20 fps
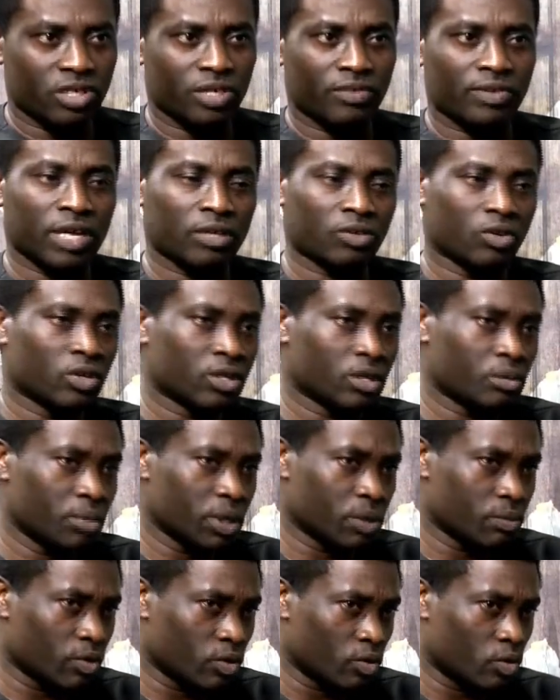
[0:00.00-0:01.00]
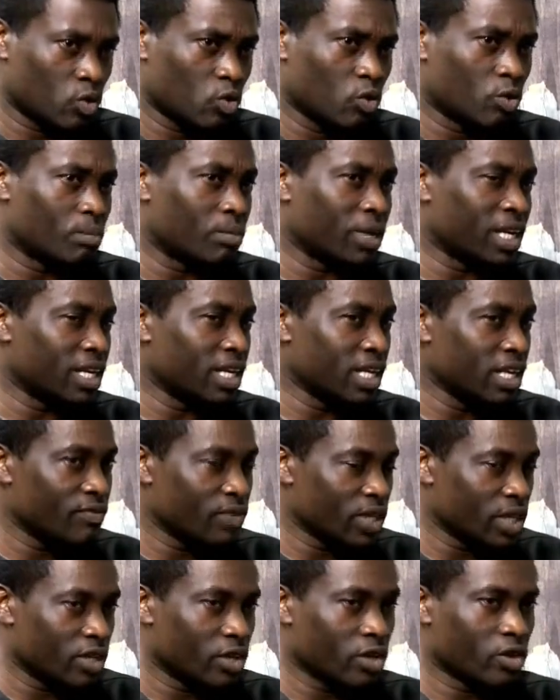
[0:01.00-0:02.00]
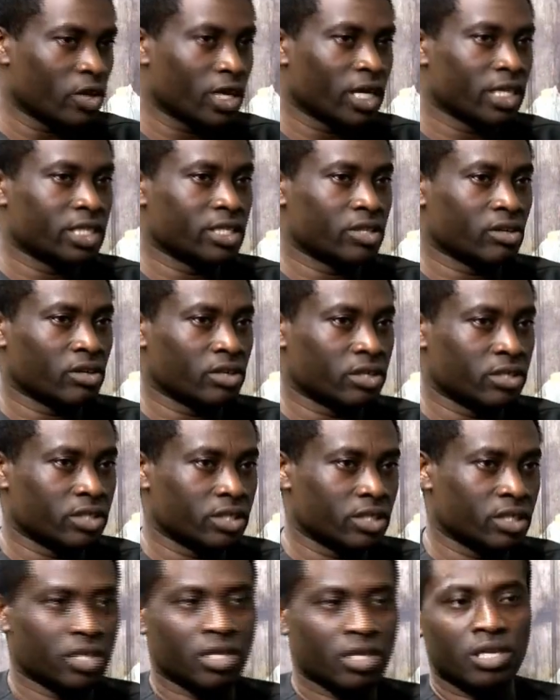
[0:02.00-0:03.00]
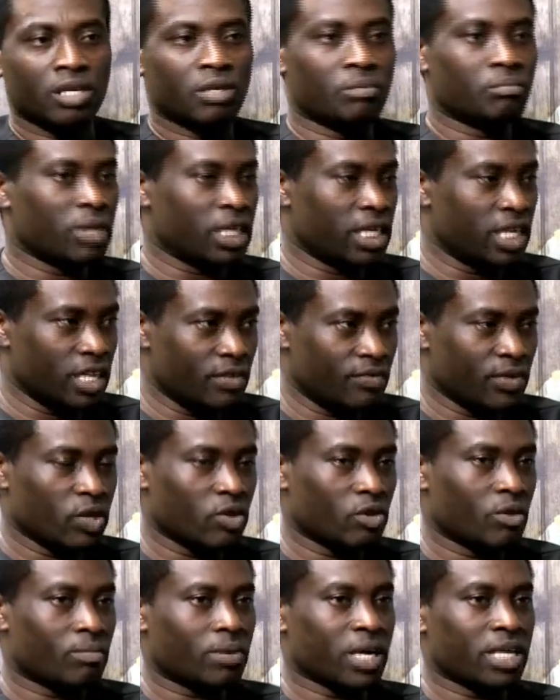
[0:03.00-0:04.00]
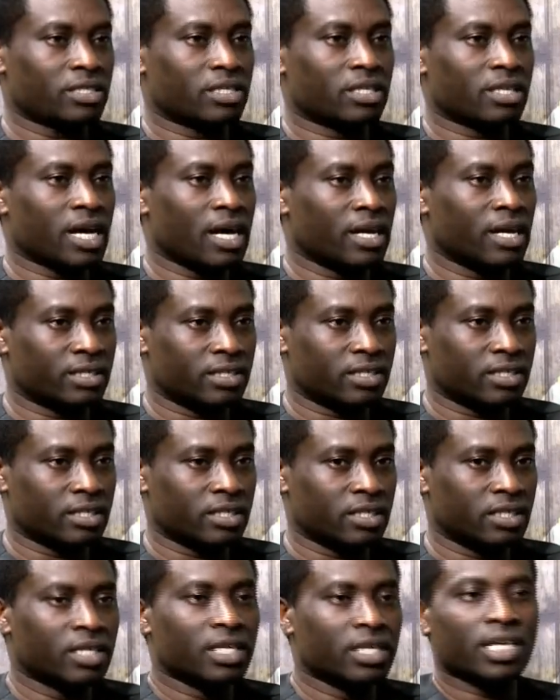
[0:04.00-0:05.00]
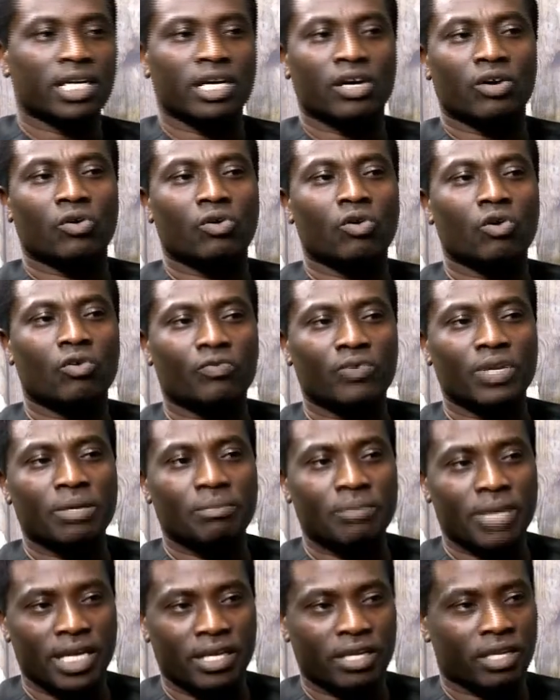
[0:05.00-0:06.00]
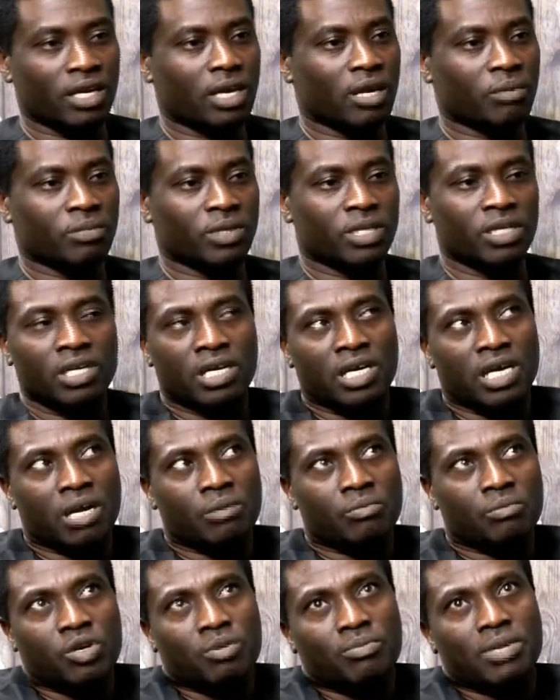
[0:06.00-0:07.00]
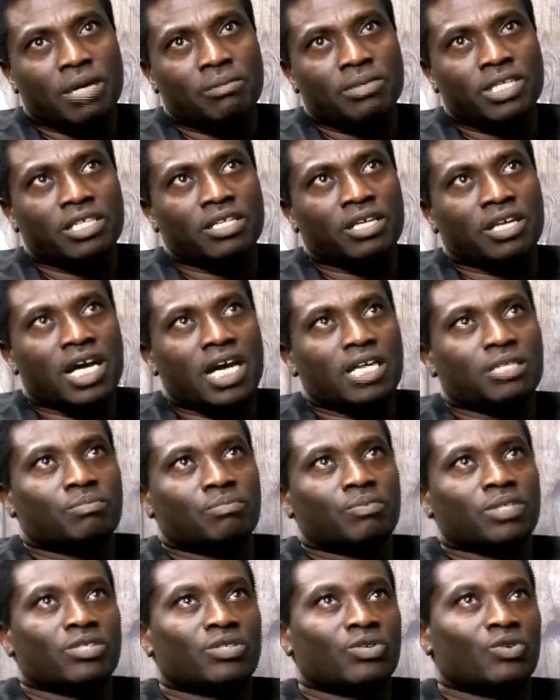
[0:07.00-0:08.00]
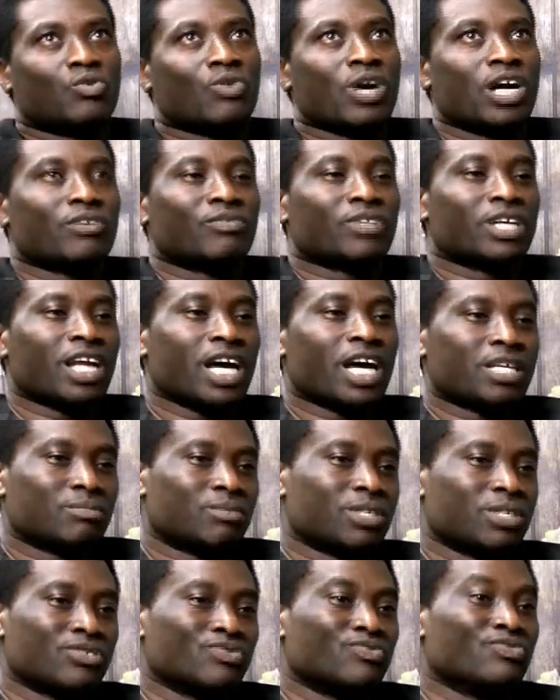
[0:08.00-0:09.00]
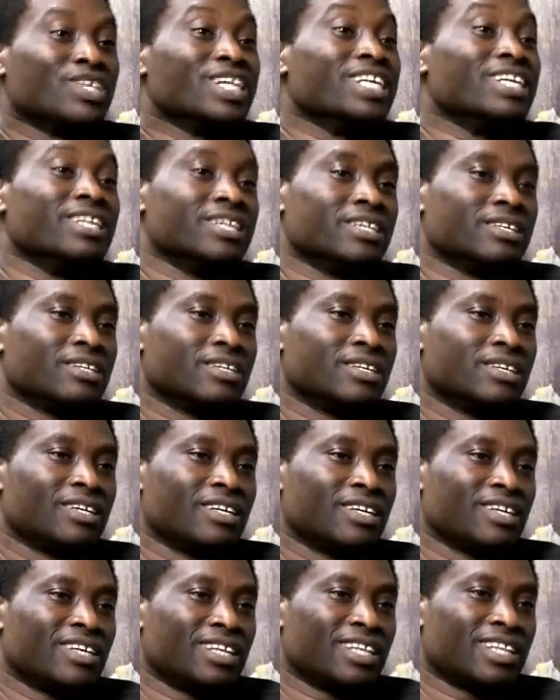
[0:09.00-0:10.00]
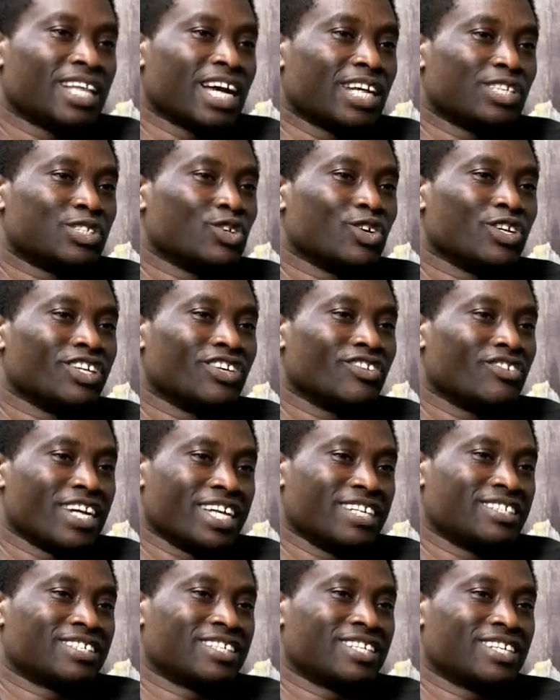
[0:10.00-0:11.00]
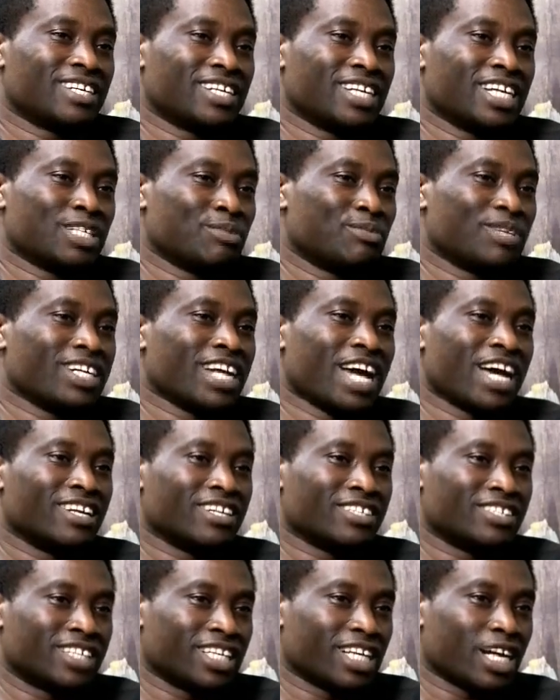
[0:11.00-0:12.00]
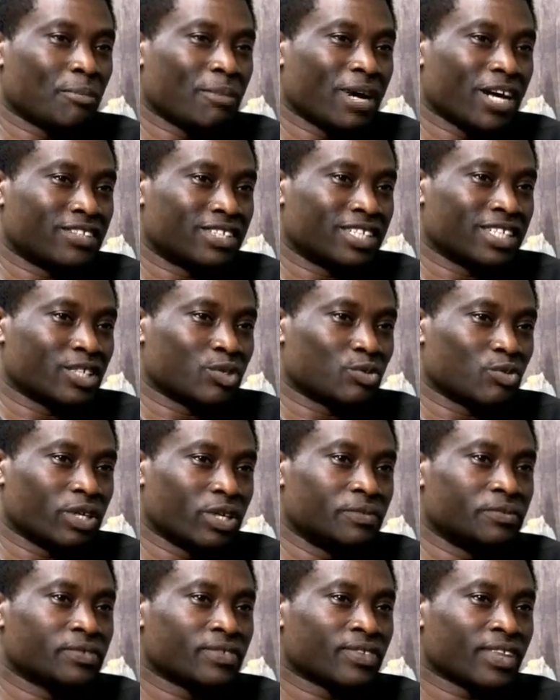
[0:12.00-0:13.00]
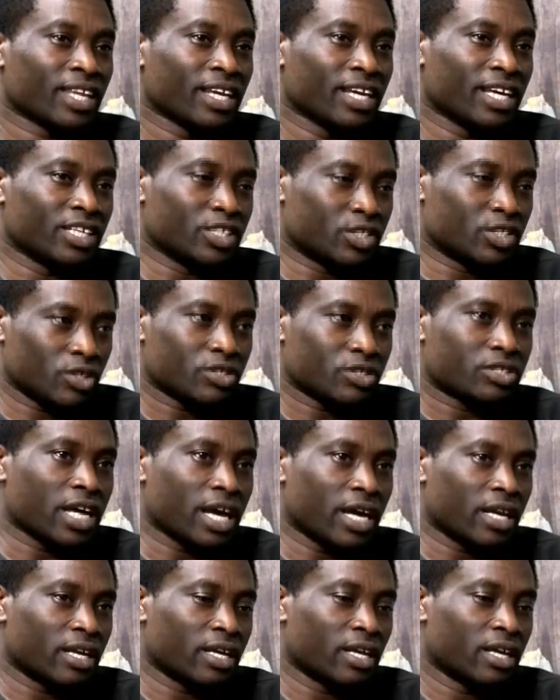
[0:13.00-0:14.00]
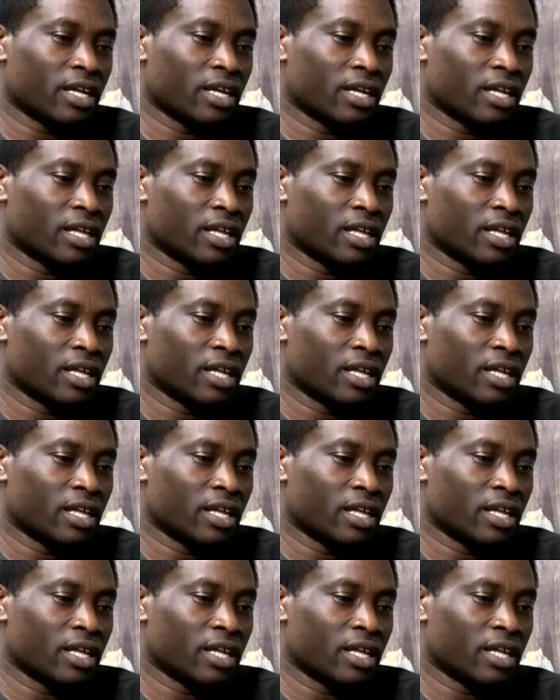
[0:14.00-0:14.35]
yourself, and other people who believe in your ideology, believe in your personality, can hopefully make it happen. I'm probably the last person, one of the last person really that joined the race. Let's be realistic about it as well. It's just that